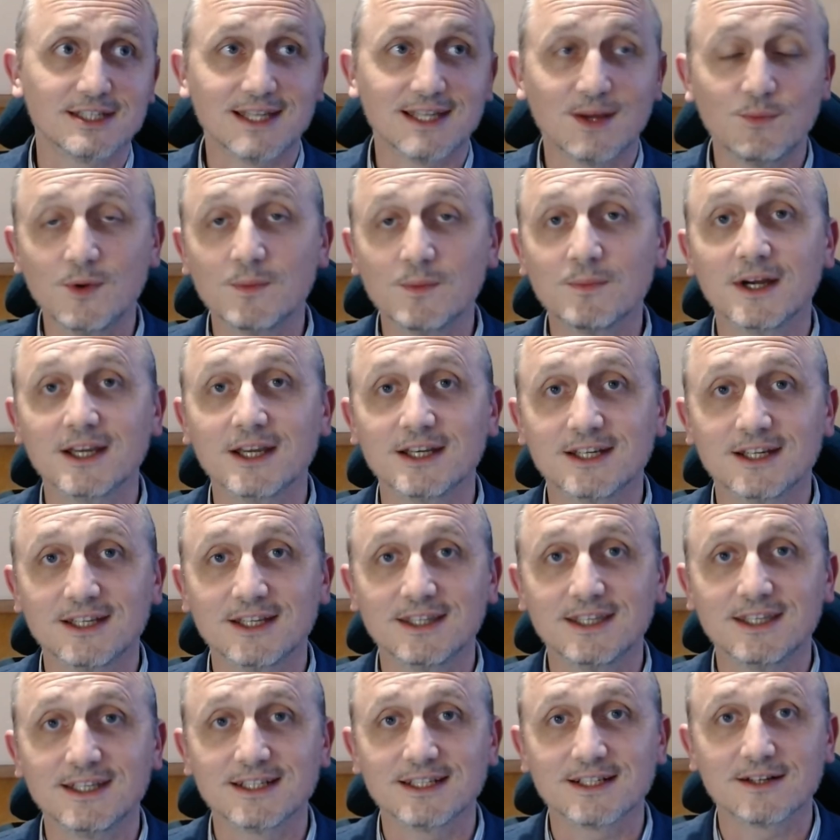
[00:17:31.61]
then we might
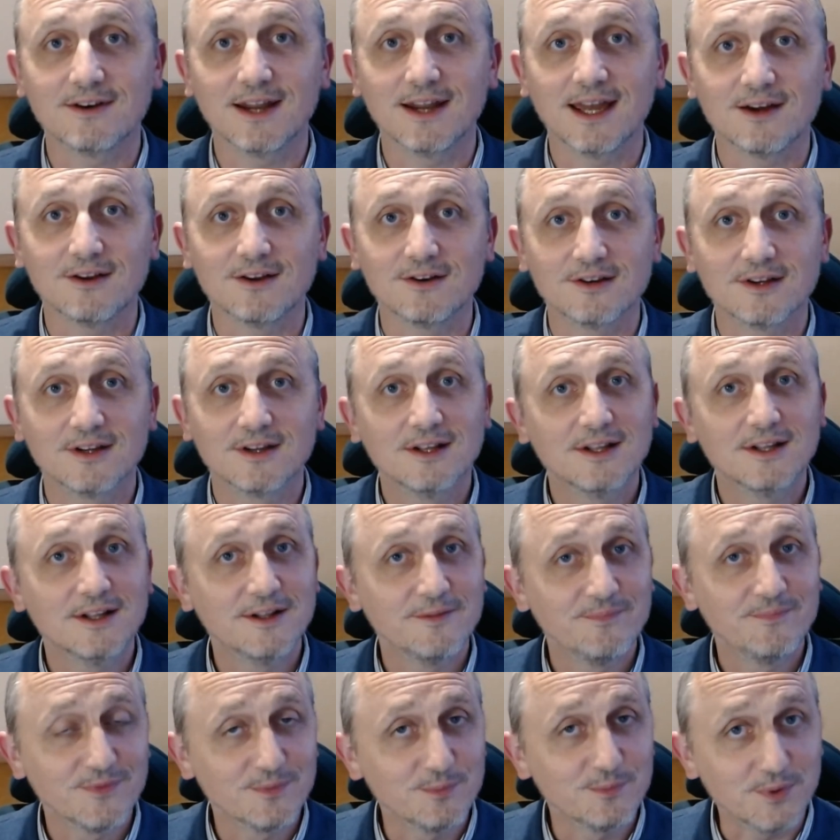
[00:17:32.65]
turn things around.
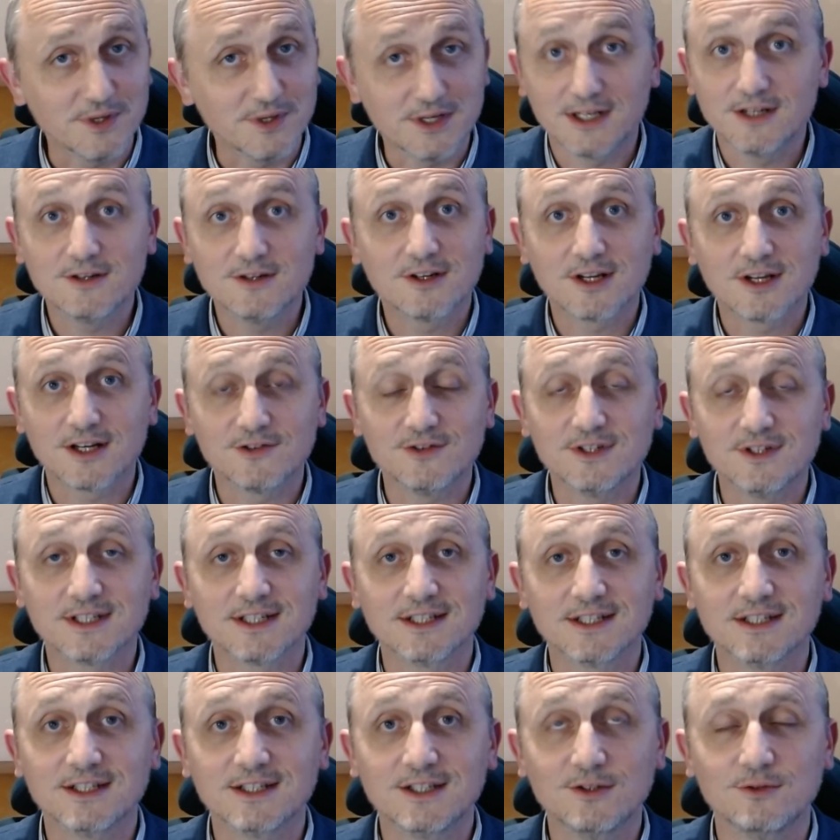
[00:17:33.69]
But no country
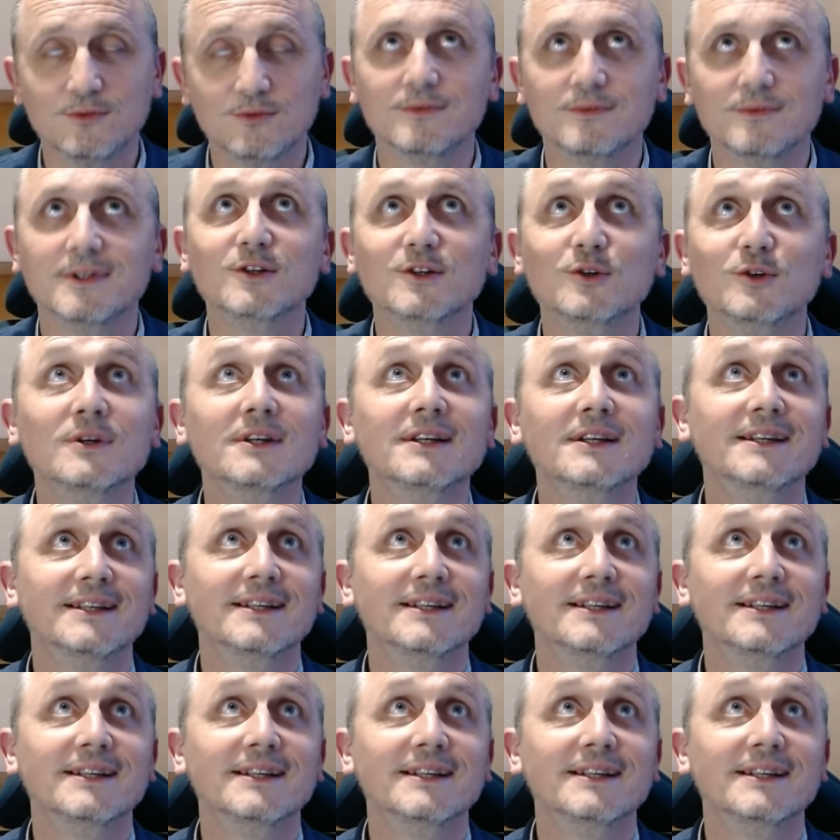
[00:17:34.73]
in the